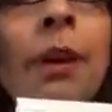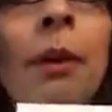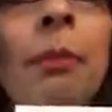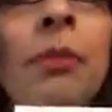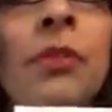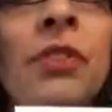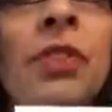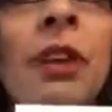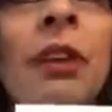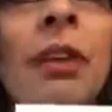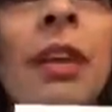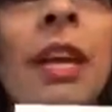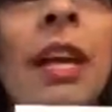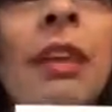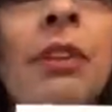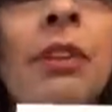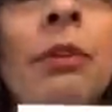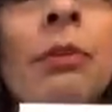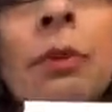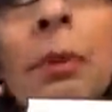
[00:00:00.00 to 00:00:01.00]
I'm sorry,
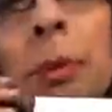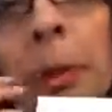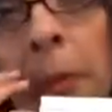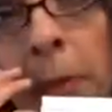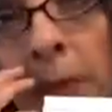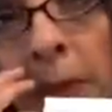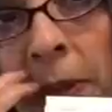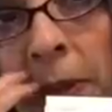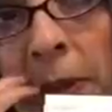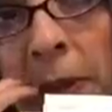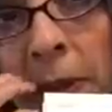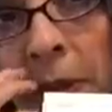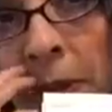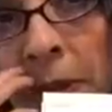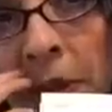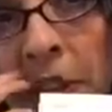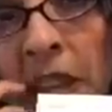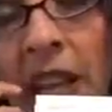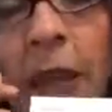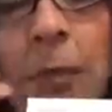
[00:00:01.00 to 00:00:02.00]
I don't remember the
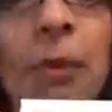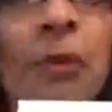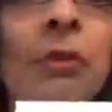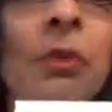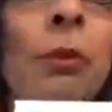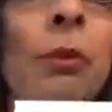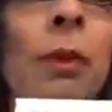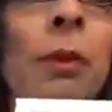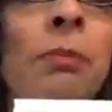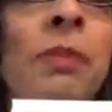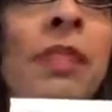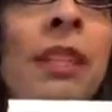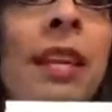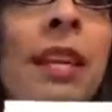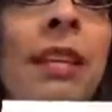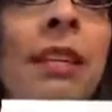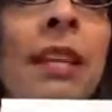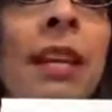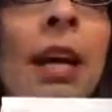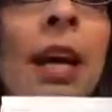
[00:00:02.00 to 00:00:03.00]
name of the
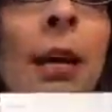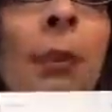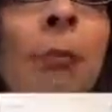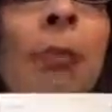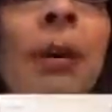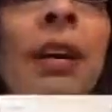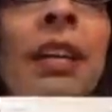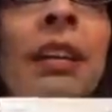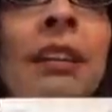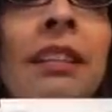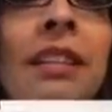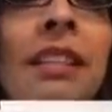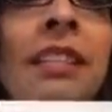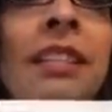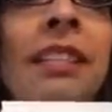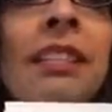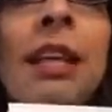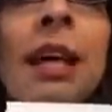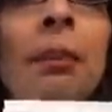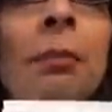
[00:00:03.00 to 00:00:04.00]
website, but
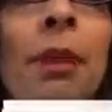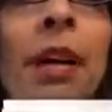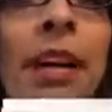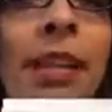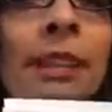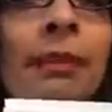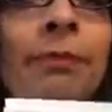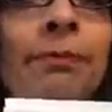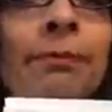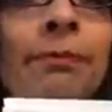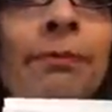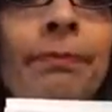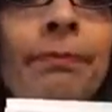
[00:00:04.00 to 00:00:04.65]
this is not mine.